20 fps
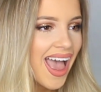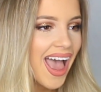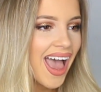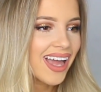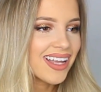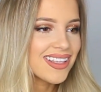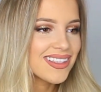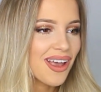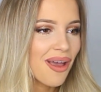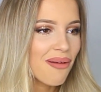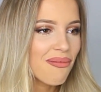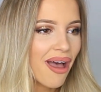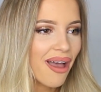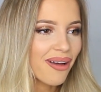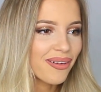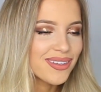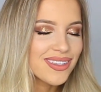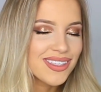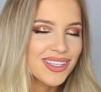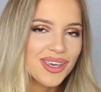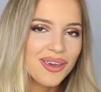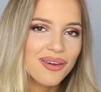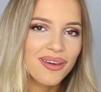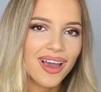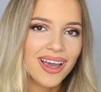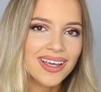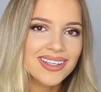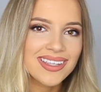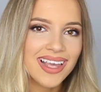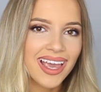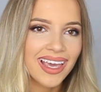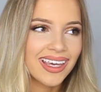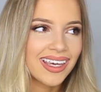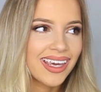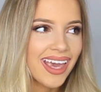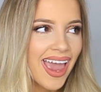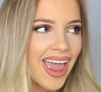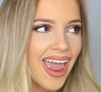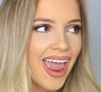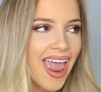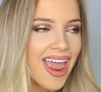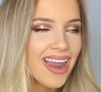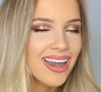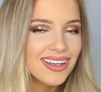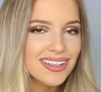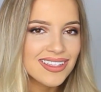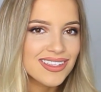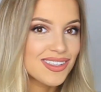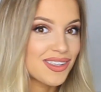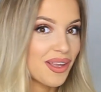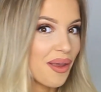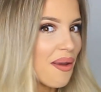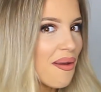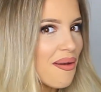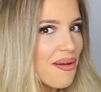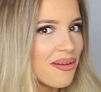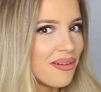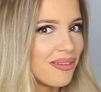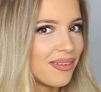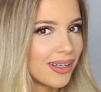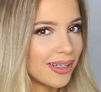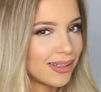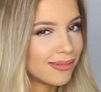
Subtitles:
And I will see you guys again soon.